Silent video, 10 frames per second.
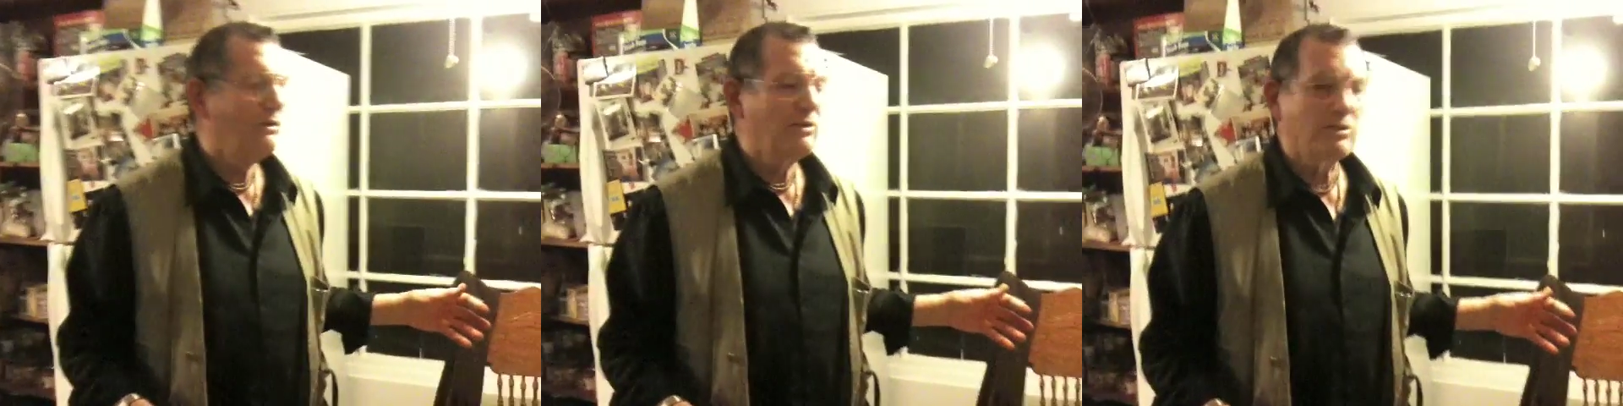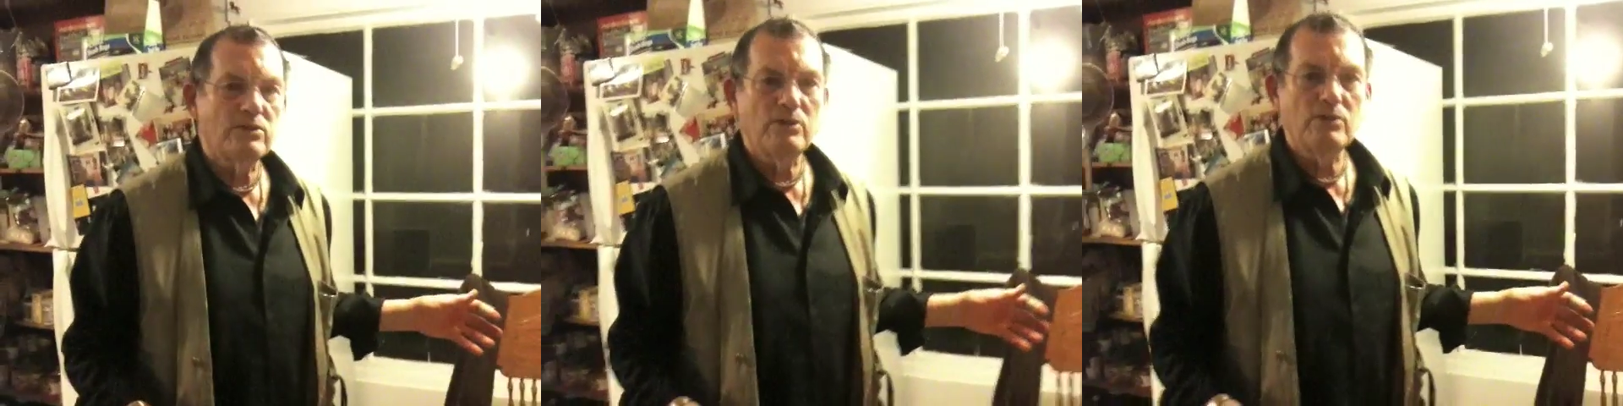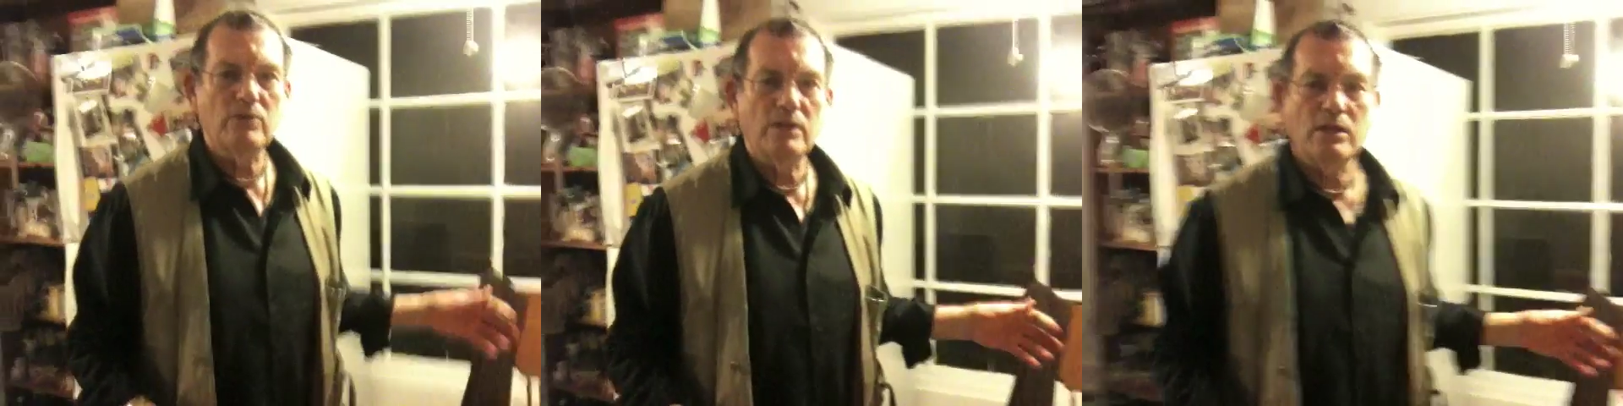just to
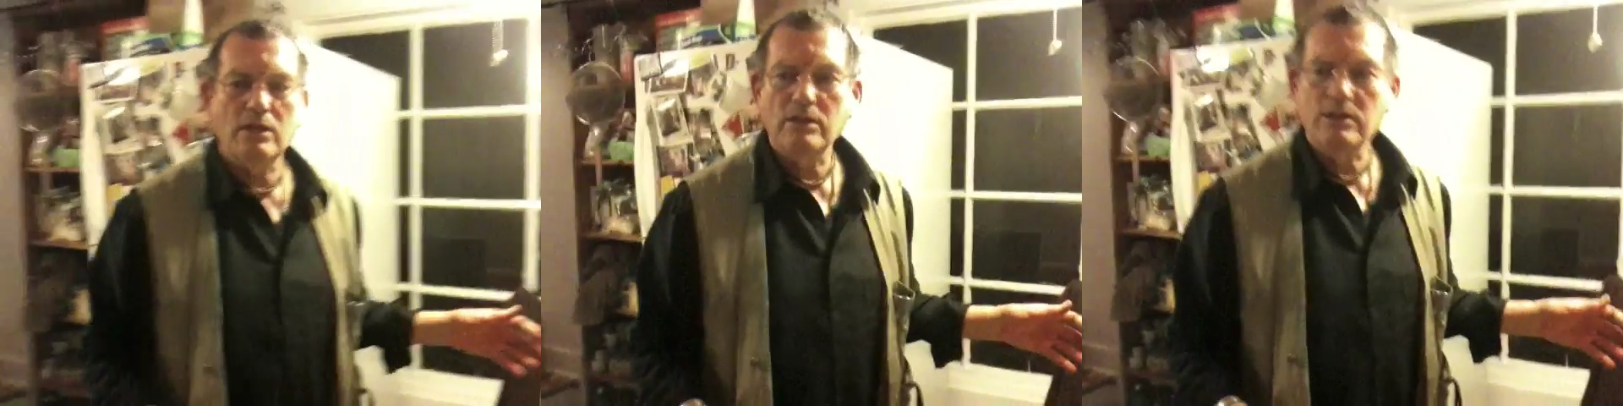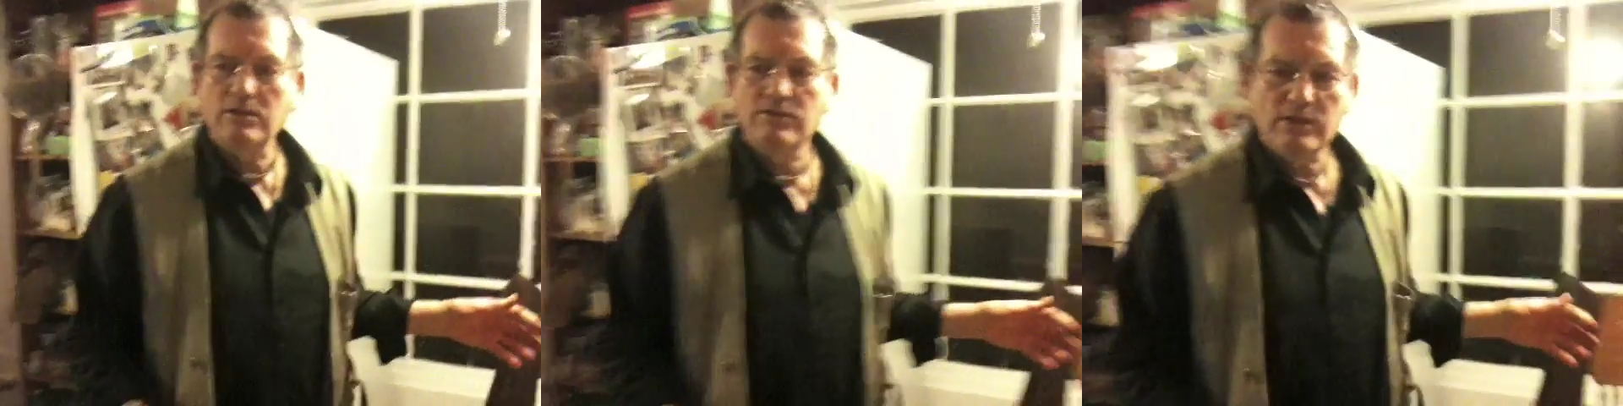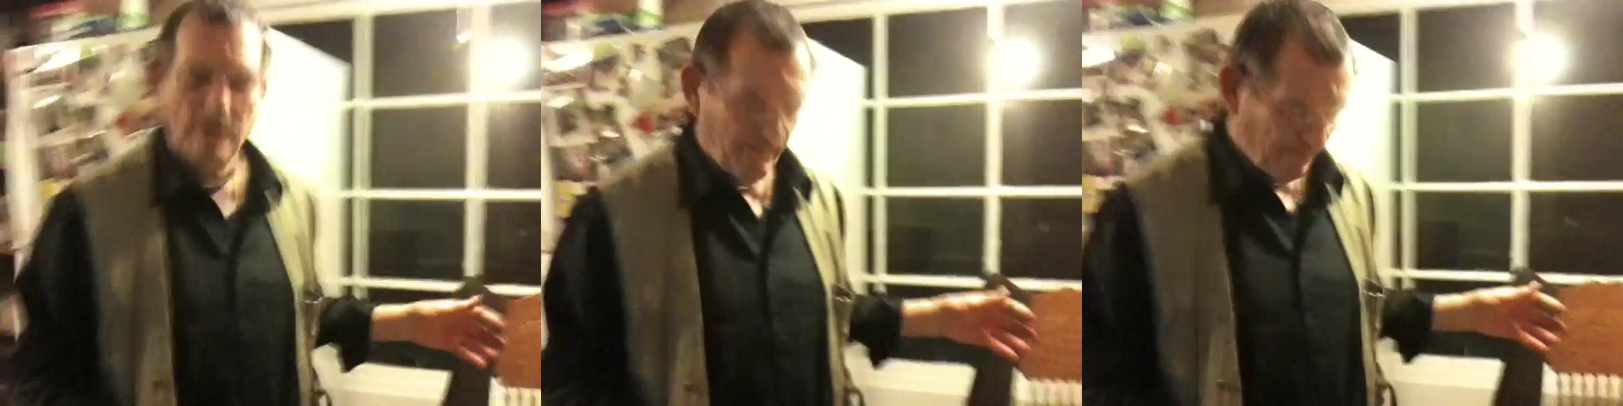give
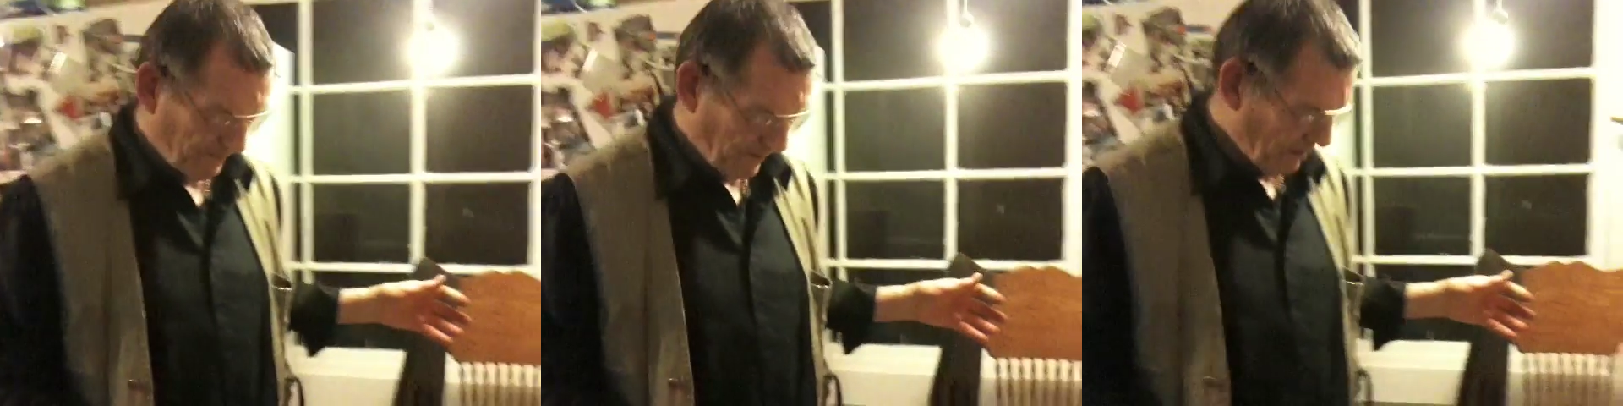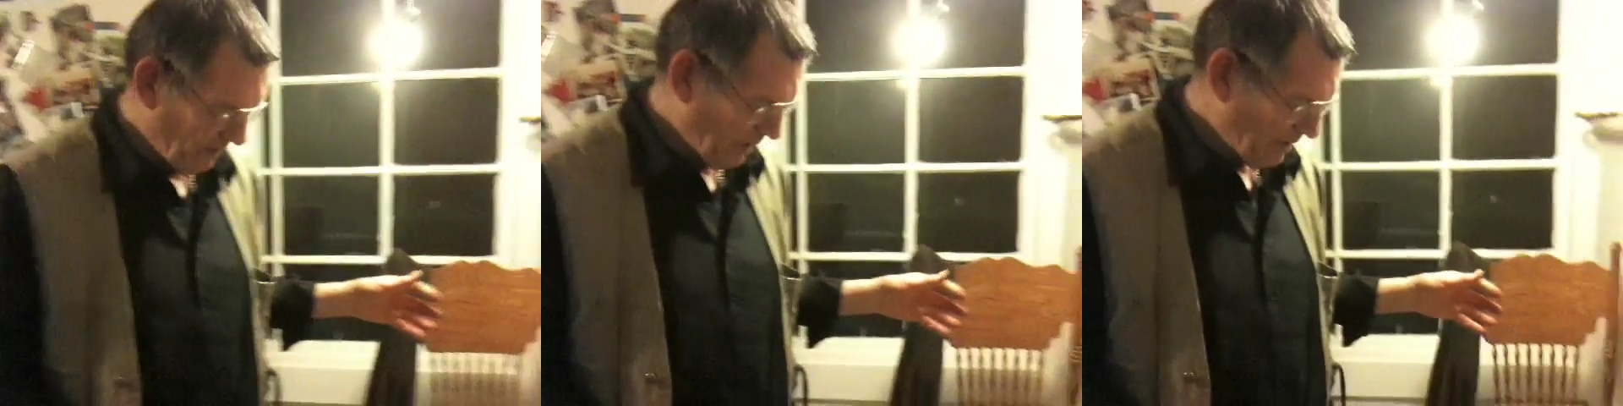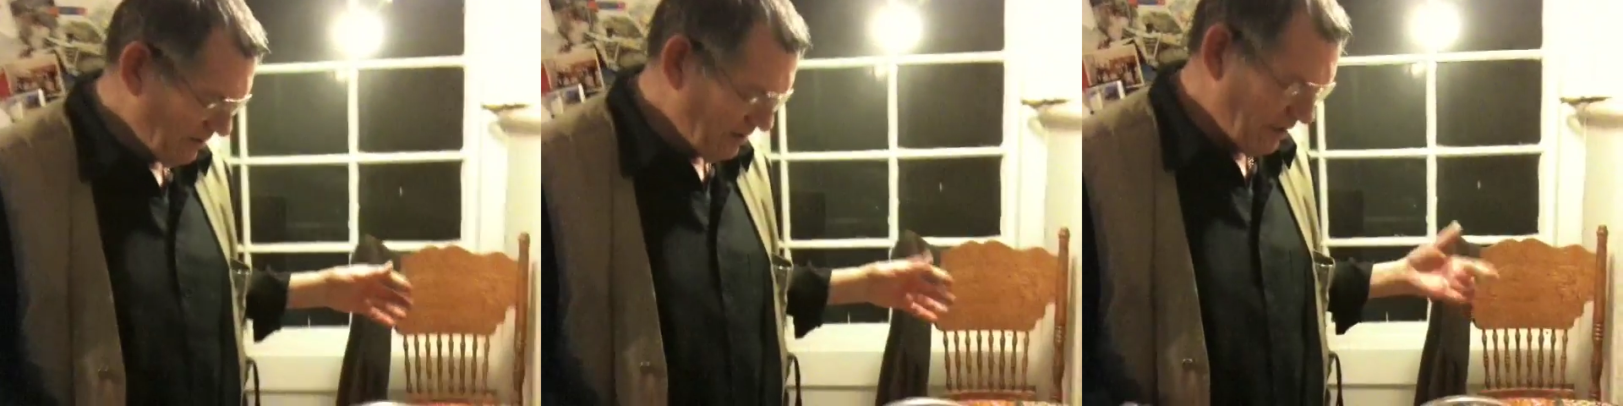some
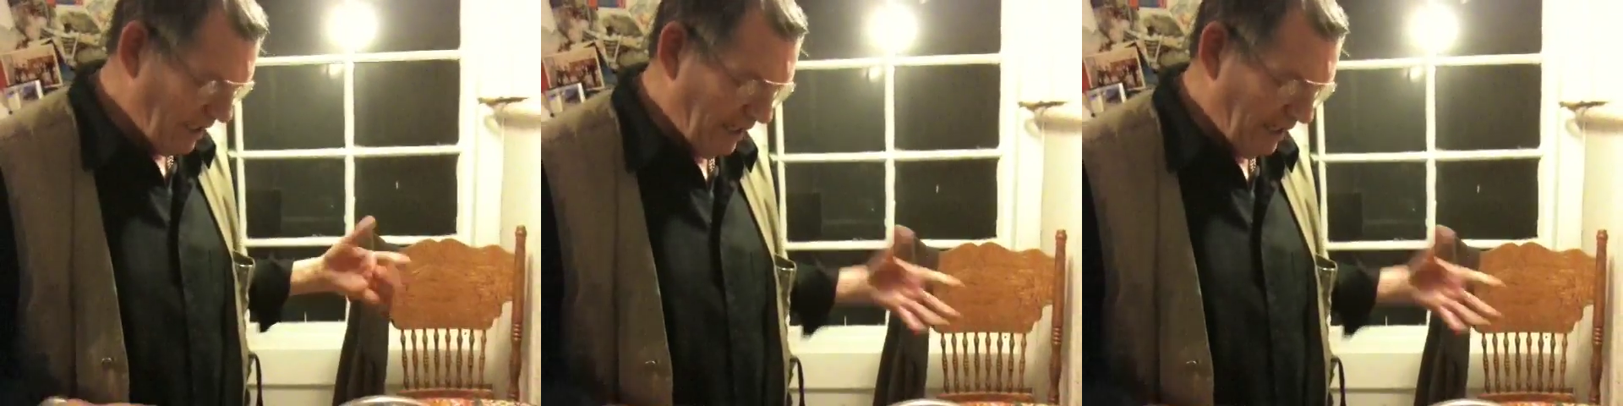idea